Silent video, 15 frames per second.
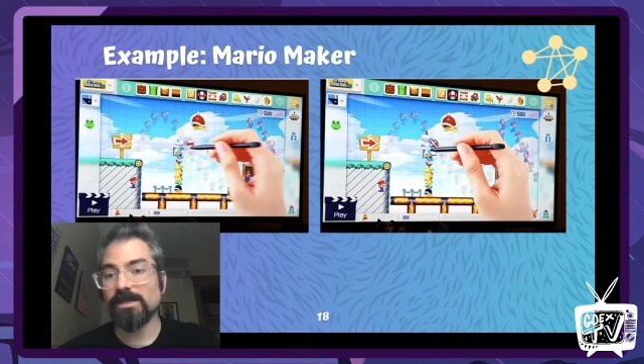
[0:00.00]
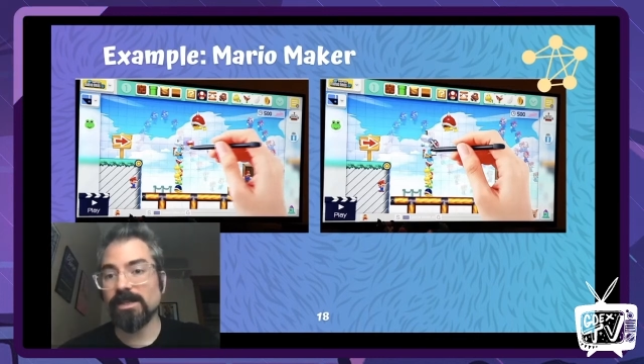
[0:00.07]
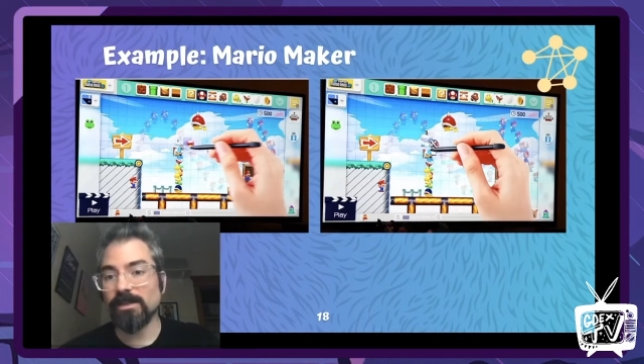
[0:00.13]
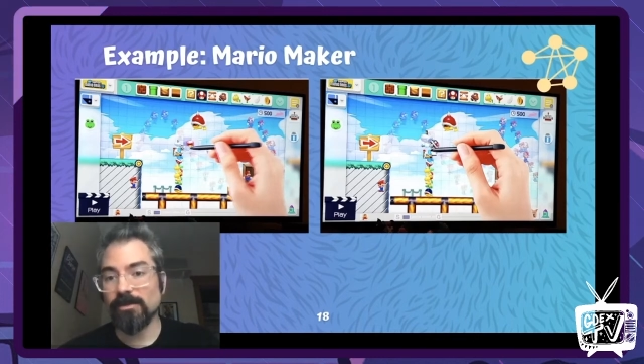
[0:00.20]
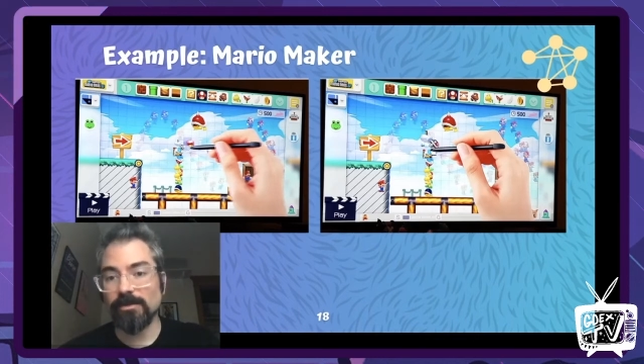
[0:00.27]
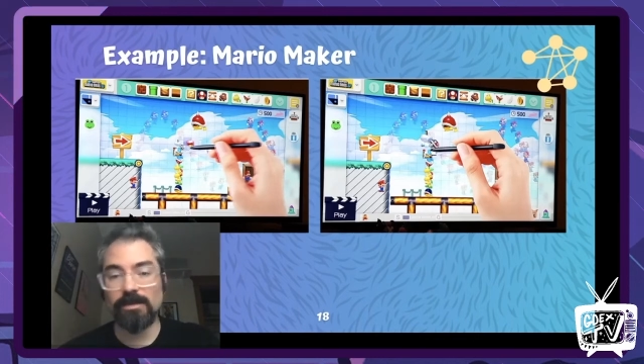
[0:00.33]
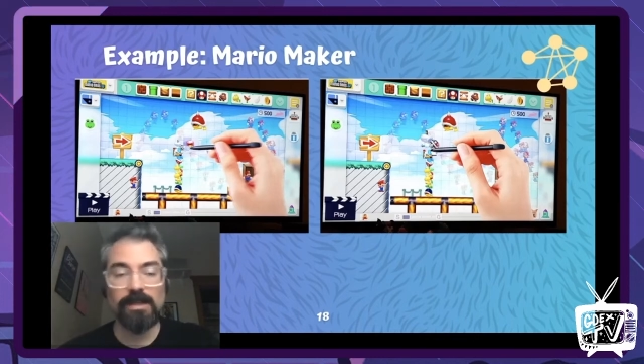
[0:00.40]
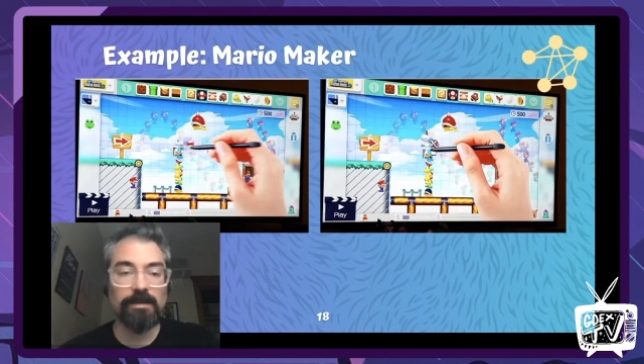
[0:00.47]
in
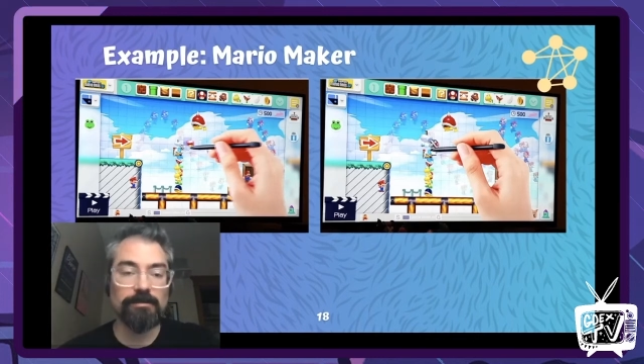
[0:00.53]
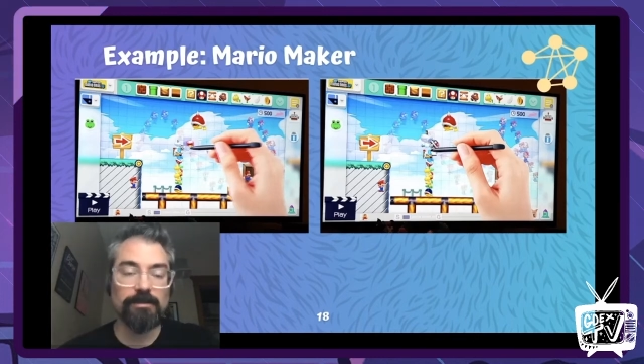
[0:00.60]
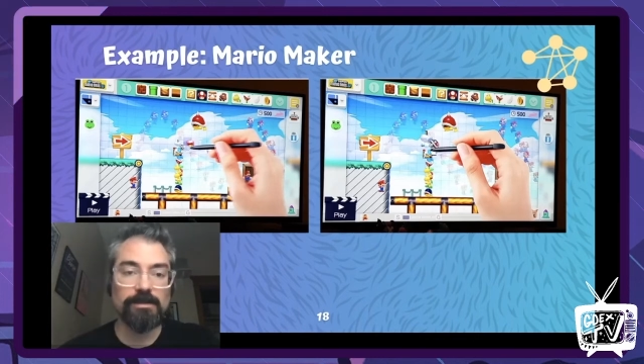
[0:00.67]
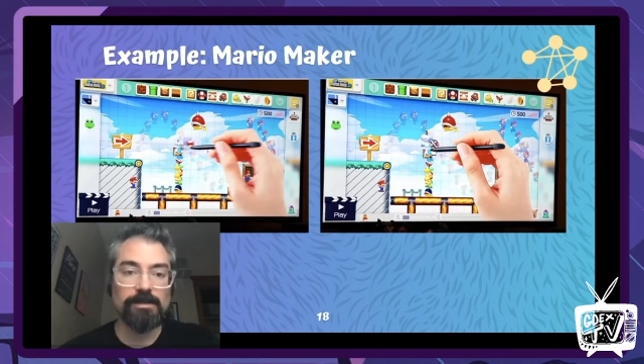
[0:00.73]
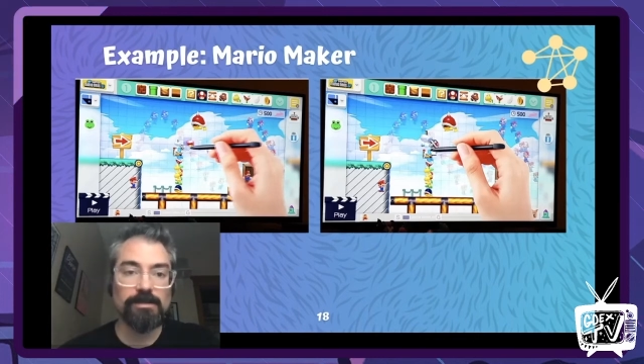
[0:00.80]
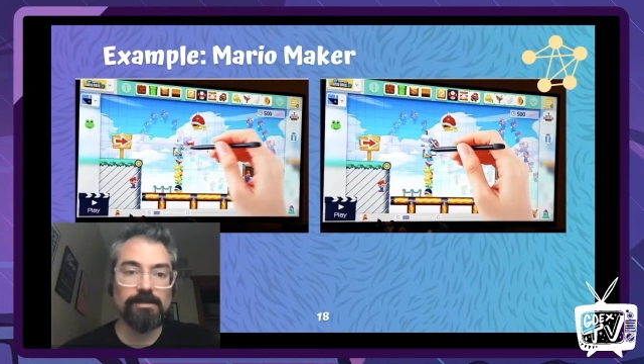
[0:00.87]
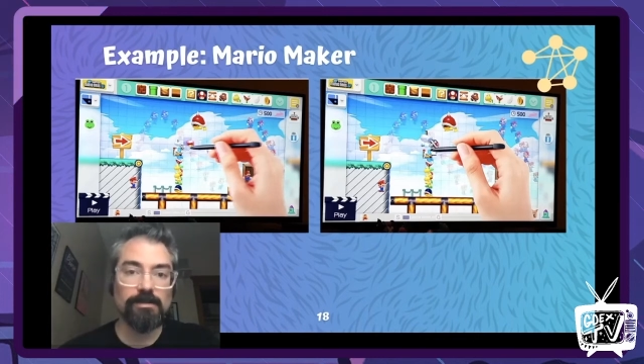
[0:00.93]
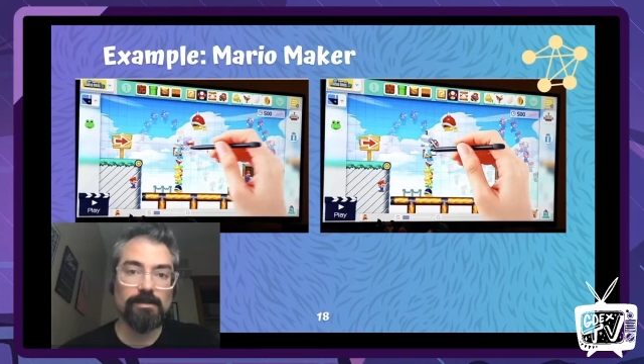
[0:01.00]
your
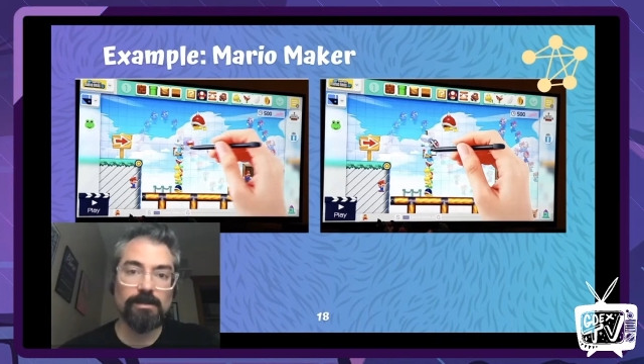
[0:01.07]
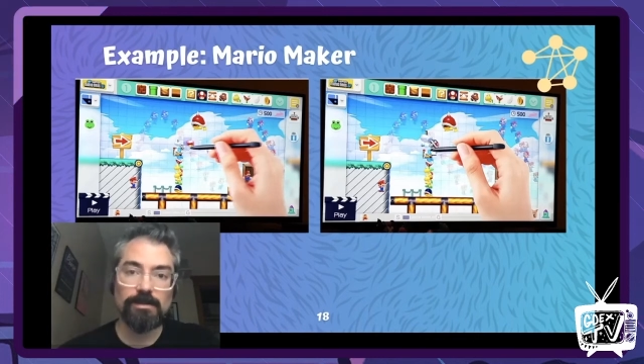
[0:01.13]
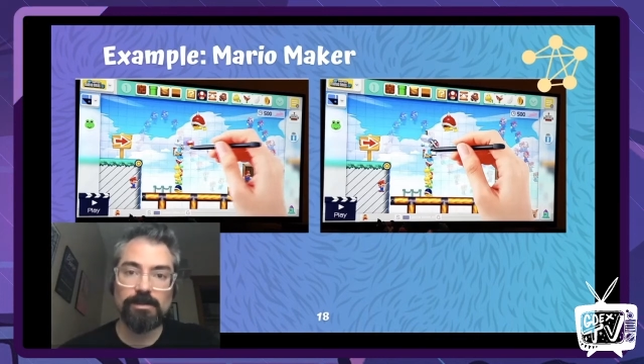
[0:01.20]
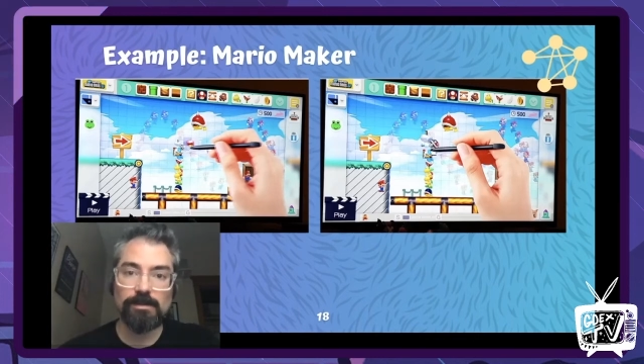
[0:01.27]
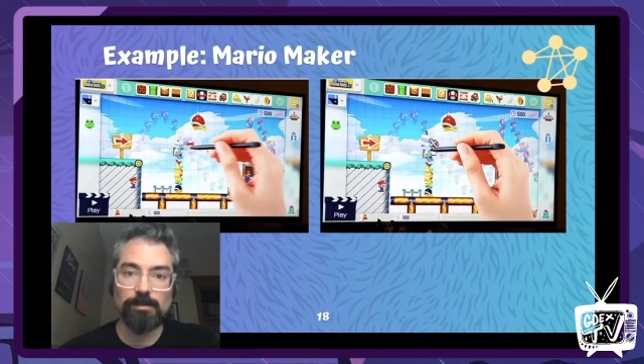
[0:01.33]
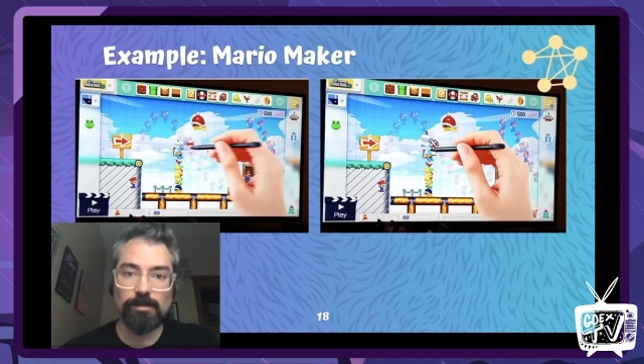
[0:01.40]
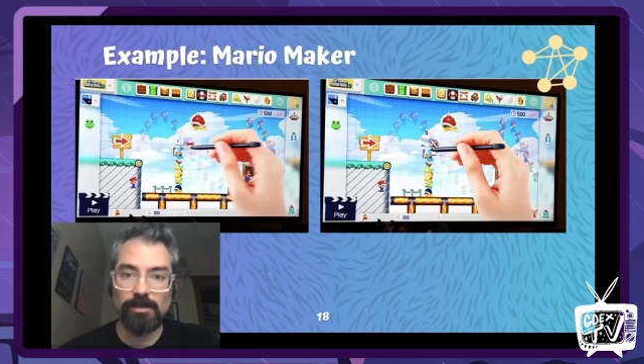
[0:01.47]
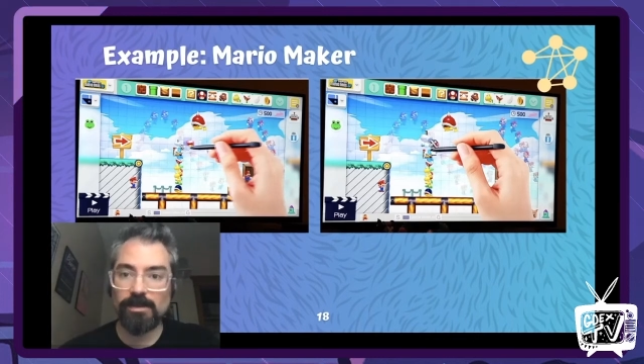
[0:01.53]
levels. You can
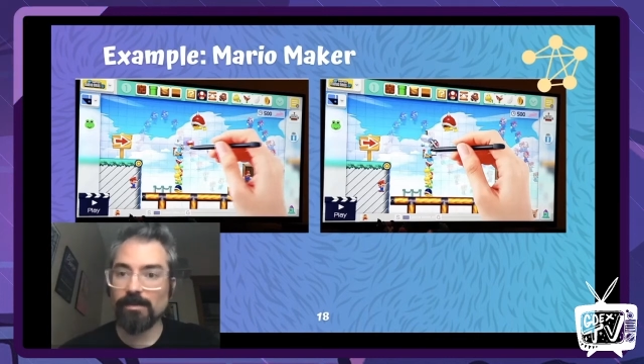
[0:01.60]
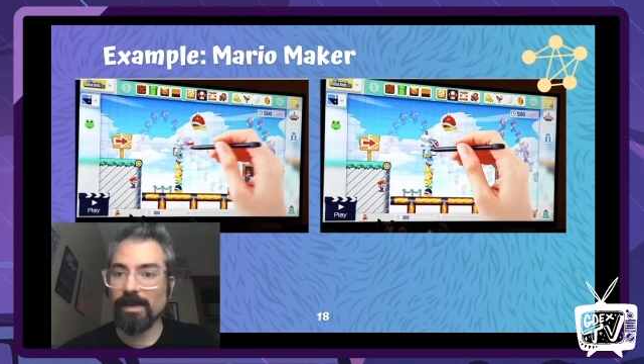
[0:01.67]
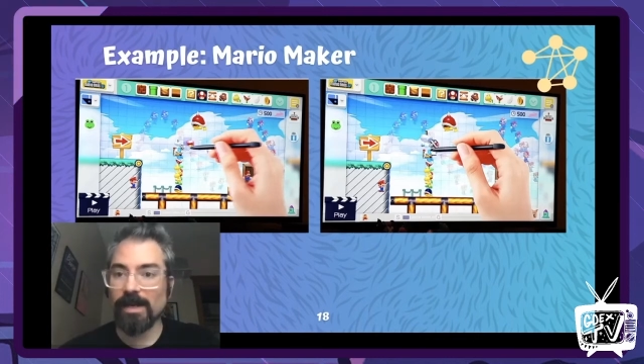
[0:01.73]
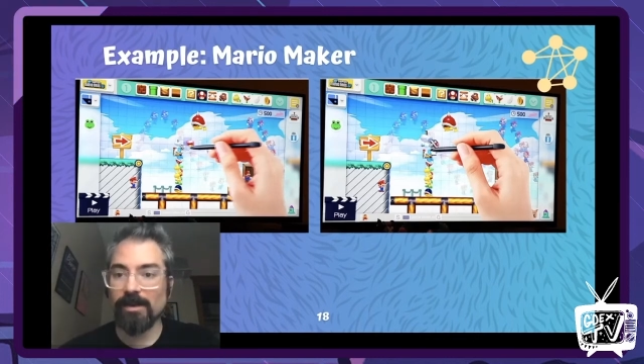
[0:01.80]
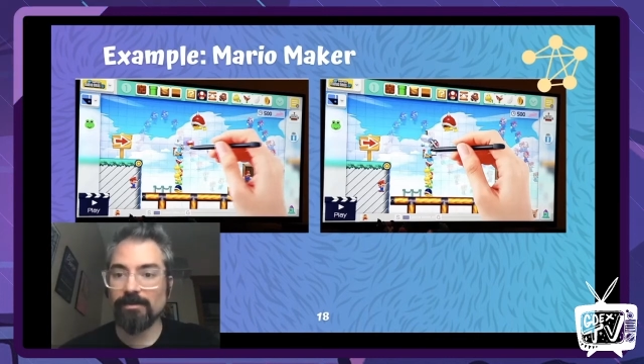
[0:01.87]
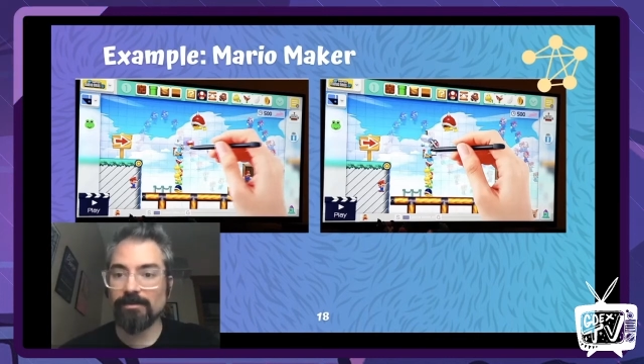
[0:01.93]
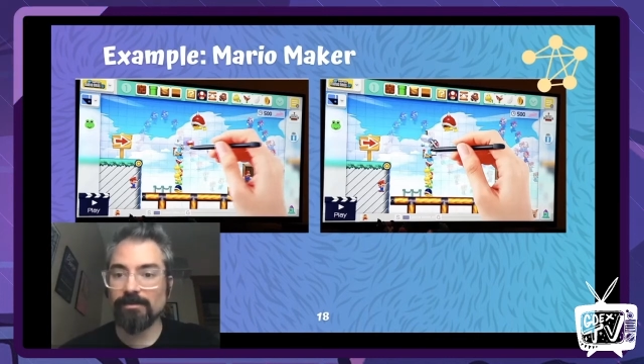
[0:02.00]
just put them out